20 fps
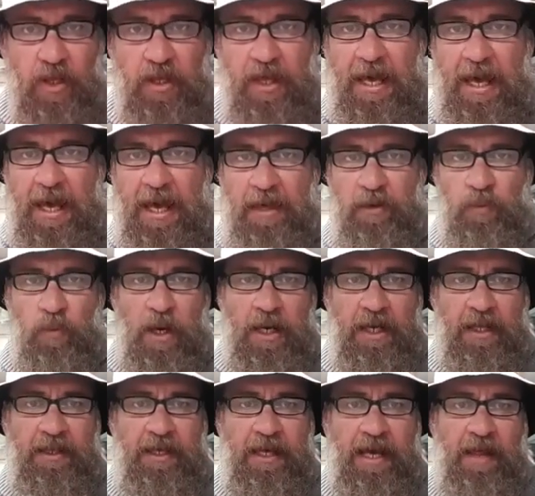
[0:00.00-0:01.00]
And
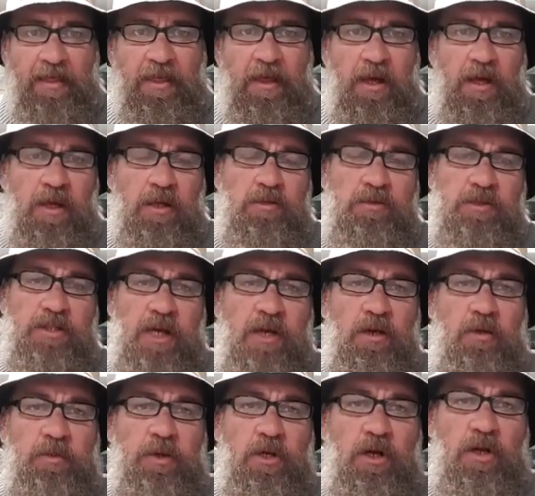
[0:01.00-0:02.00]
one of the other
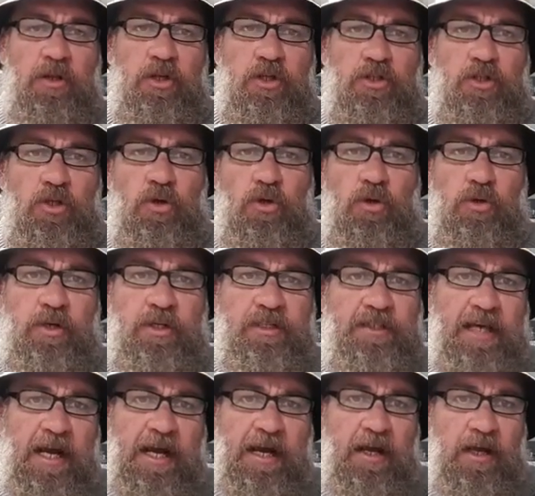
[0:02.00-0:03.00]
gentlemen on the tour had
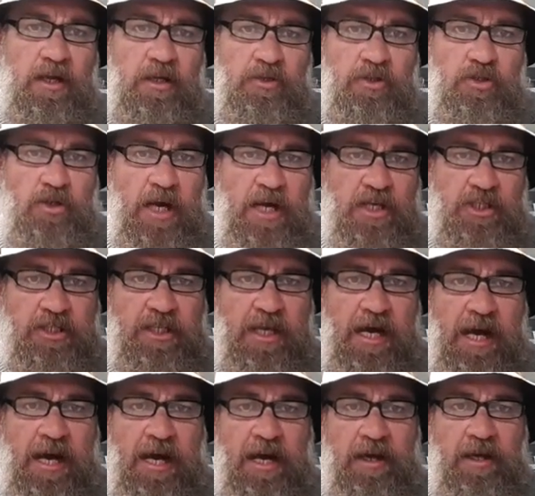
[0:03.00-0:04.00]
dug a trash
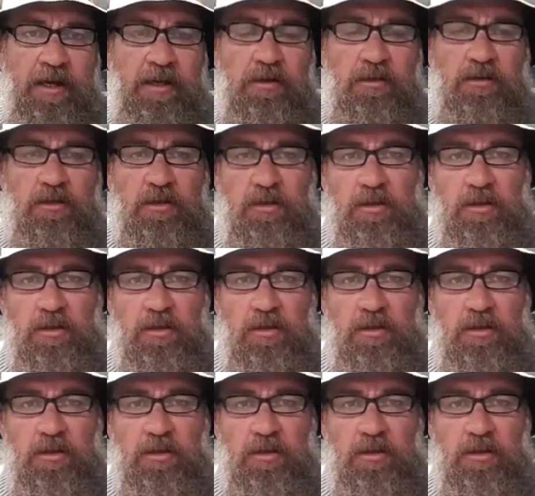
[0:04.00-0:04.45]
target